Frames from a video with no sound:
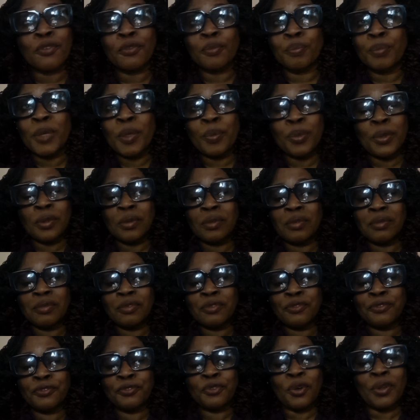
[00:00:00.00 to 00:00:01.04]
Maybe
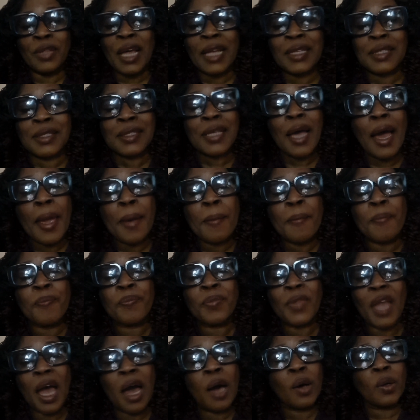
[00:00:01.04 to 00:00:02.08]
for that time,
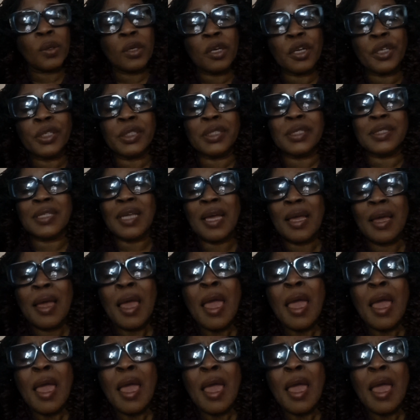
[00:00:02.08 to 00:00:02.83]
I'll learn it.